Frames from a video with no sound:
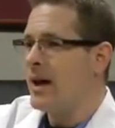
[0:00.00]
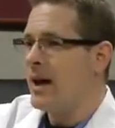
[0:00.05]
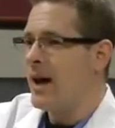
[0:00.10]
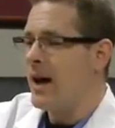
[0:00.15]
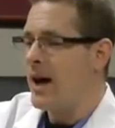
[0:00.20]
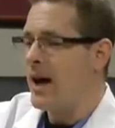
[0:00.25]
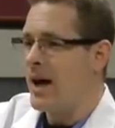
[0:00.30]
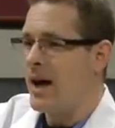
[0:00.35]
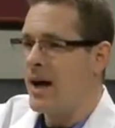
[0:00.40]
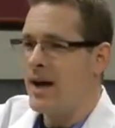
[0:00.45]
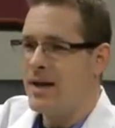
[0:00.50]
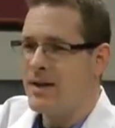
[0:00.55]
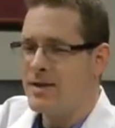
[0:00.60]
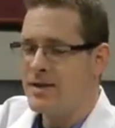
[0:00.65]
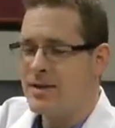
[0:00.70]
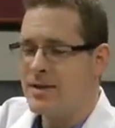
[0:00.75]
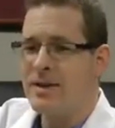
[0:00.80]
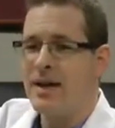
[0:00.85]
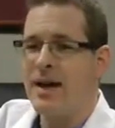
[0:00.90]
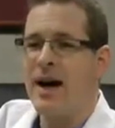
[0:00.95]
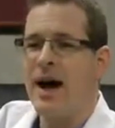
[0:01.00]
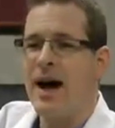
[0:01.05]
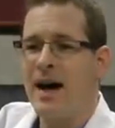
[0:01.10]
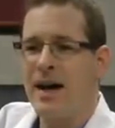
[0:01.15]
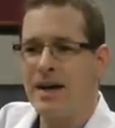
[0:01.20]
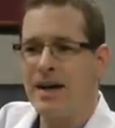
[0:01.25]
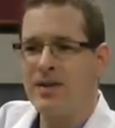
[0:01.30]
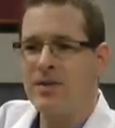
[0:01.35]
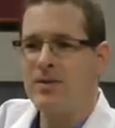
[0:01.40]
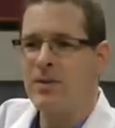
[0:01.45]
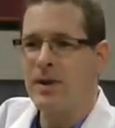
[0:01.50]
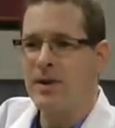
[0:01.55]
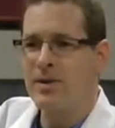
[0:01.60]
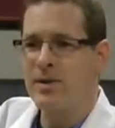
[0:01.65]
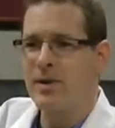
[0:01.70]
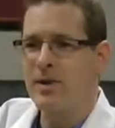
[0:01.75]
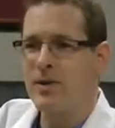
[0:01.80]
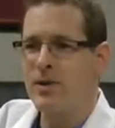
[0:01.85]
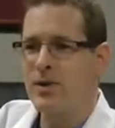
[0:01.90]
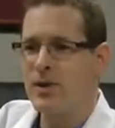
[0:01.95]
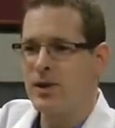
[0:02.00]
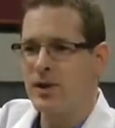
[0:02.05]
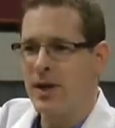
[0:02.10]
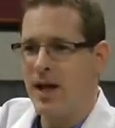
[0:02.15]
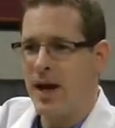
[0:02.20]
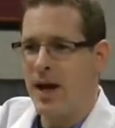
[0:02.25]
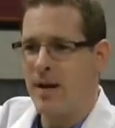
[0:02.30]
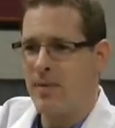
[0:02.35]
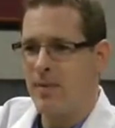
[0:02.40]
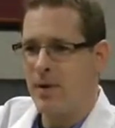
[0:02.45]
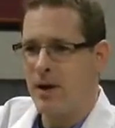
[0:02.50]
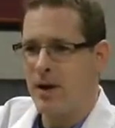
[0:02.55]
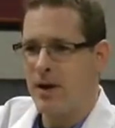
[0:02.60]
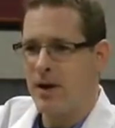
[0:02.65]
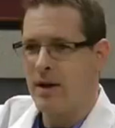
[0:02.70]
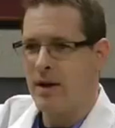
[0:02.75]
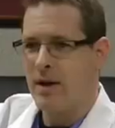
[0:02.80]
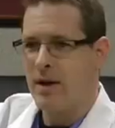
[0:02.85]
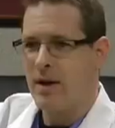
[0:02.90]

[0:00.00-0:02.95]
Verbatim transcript: highest, the highest resolution camera